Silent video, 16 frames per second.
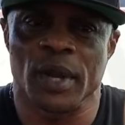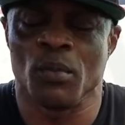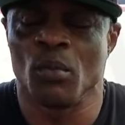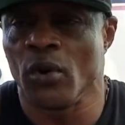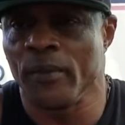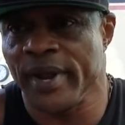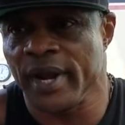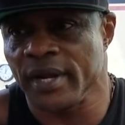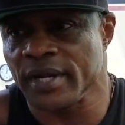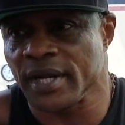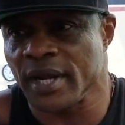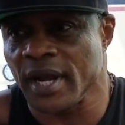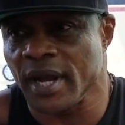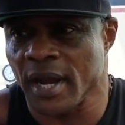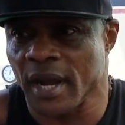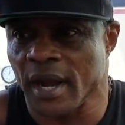the moment
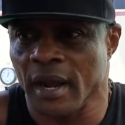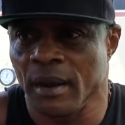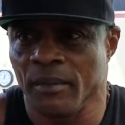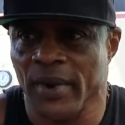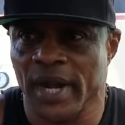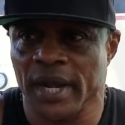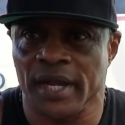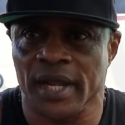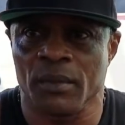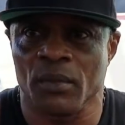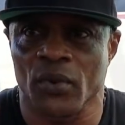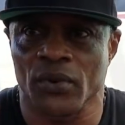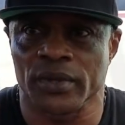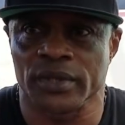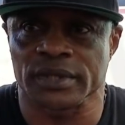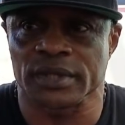my name
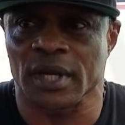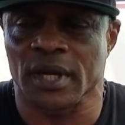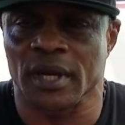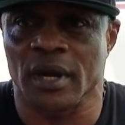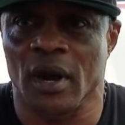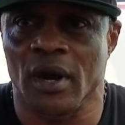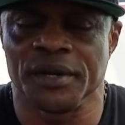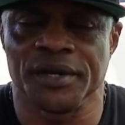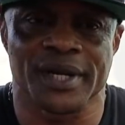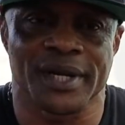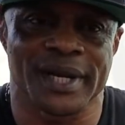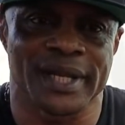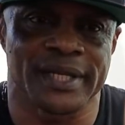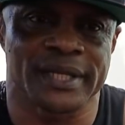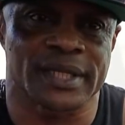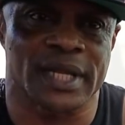was on the
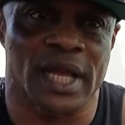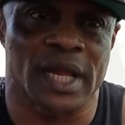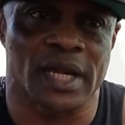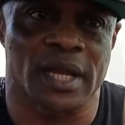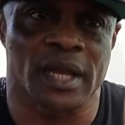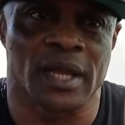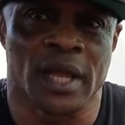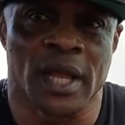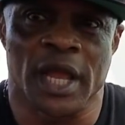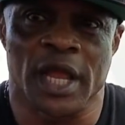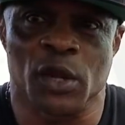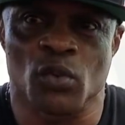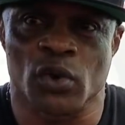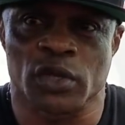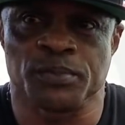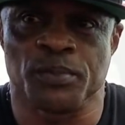list and it
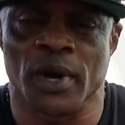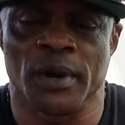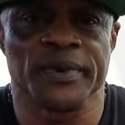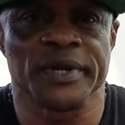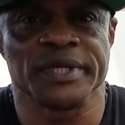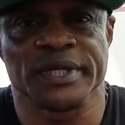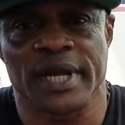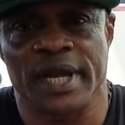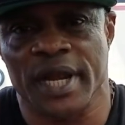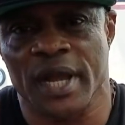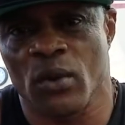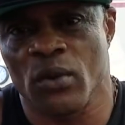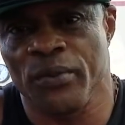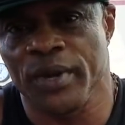was published that I would